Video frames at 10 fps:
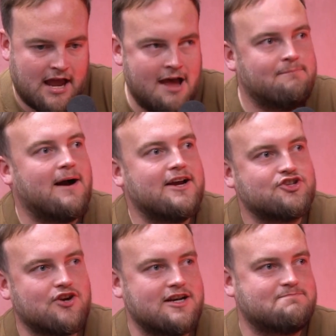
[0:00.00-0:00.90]
Empire
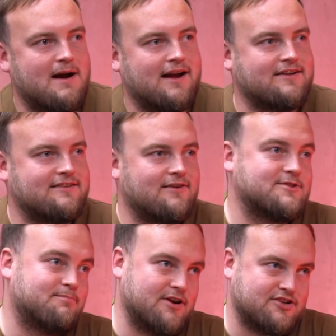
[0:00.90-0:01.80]
Strikes Back. That was
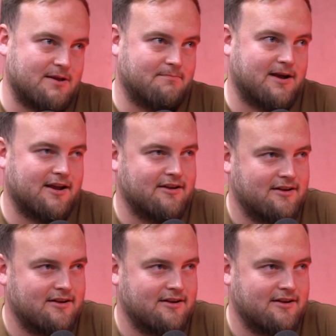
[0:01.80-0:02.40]
the British Empire.